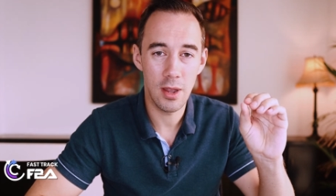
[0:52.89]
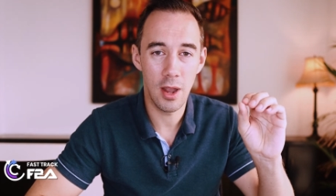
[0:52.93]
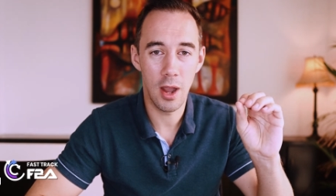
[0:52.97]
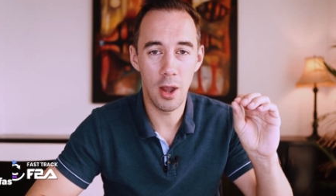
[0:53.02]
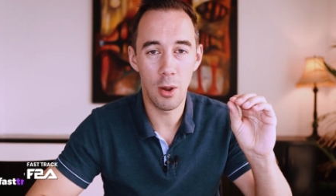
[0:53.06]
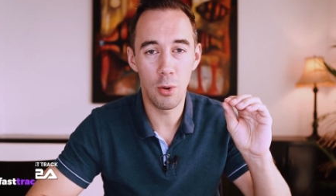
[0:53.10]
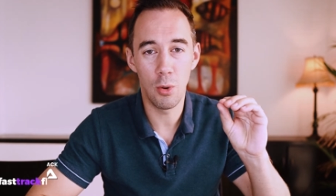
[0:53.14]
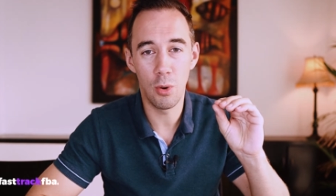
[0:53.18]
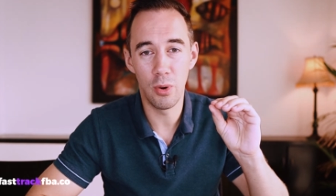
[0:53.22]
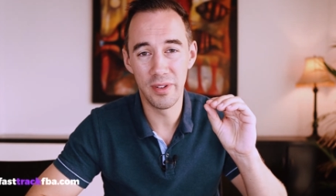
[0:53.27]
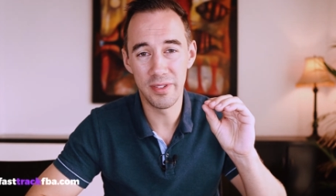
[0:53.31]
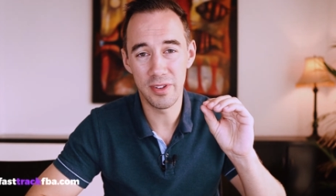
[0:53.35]

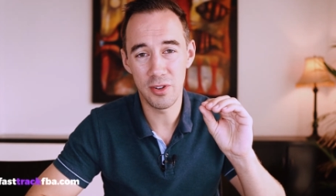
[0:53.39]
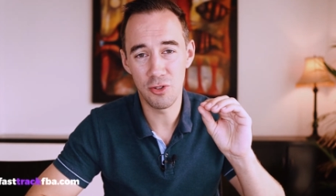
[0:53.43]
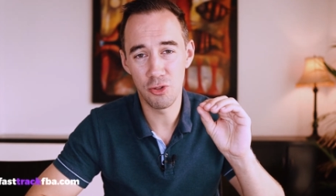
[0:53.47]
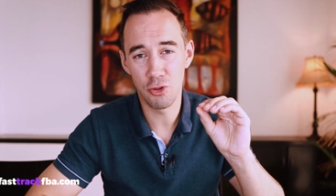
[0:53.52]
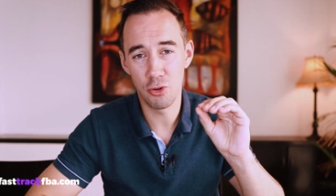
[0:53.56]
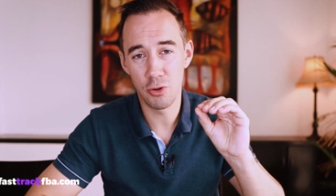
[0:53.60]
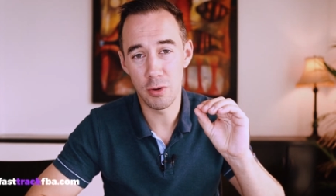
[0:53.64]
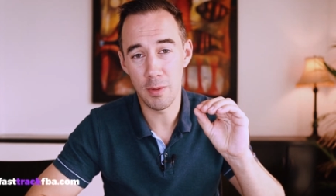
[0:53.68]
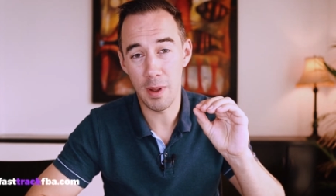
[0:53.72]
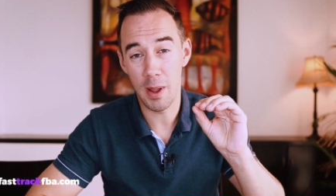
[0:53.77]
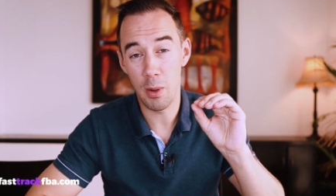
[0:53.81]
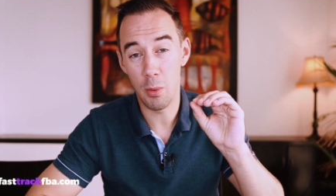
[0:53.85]
I'll also
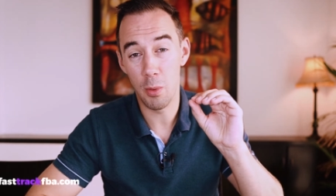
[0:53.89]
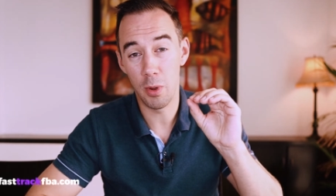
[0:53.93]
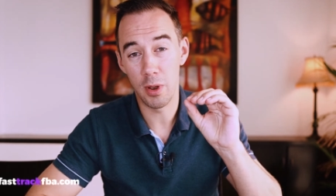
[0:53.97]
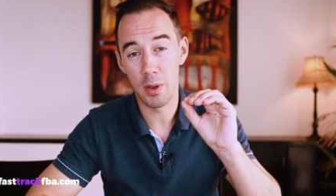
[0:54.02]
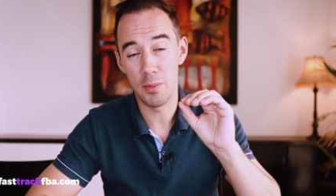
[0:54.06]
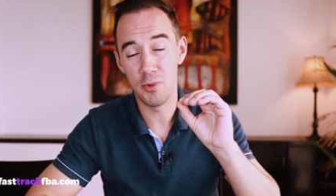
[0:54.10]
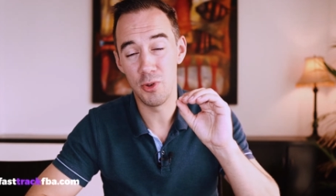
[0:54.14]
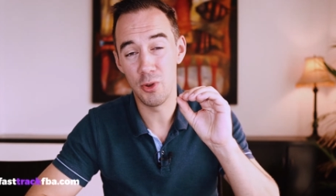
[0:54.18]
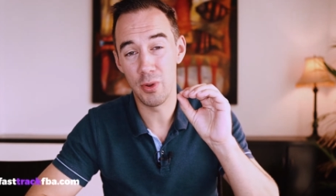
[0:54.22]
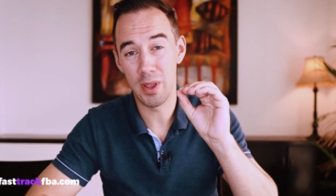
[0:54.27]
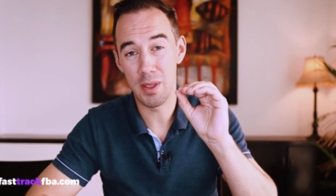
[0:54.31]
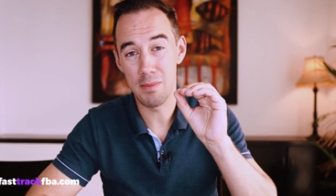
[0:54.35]
talk about what
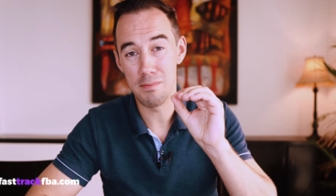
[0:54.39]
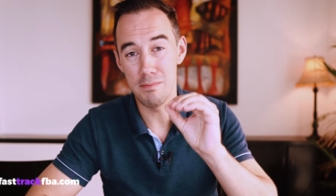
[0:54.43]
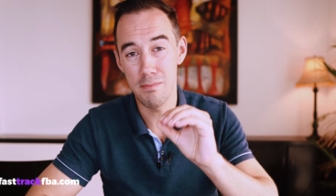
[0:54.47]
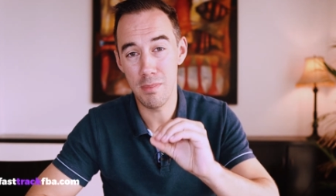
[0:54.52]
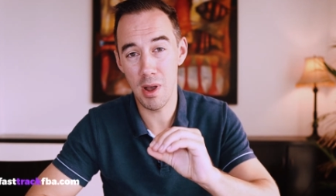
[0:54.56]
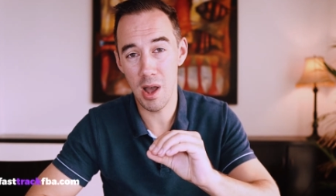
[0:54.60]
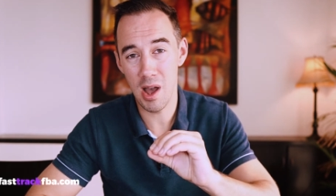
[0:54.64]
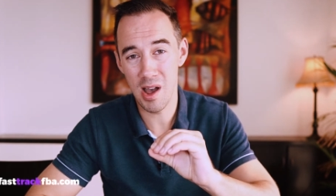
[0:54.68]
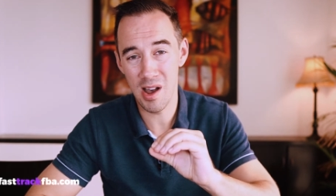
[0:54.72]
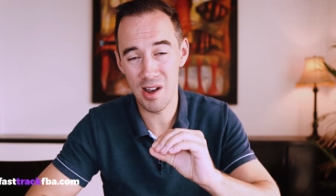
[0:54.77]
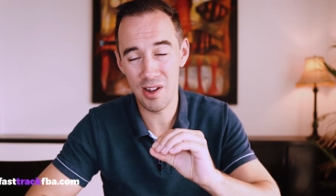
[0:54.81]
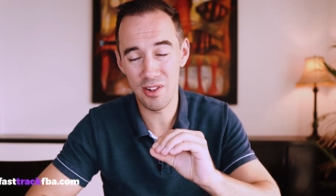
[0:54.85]
I'm doing in
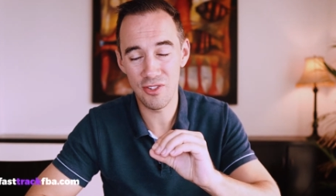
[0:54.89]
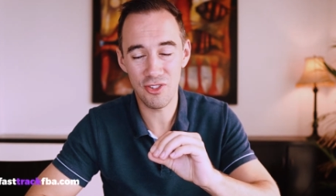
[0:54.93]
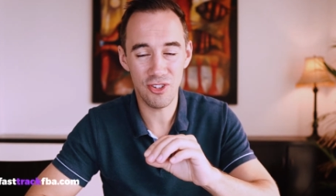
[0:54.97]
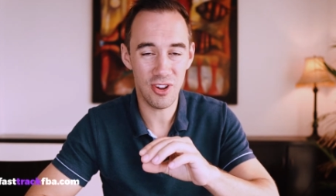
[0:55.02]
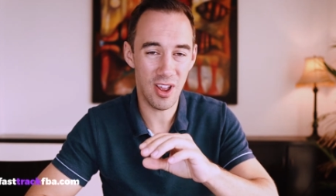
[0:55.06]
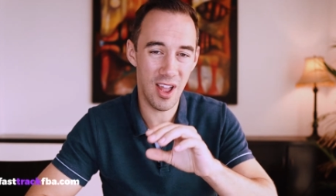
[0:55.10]
March,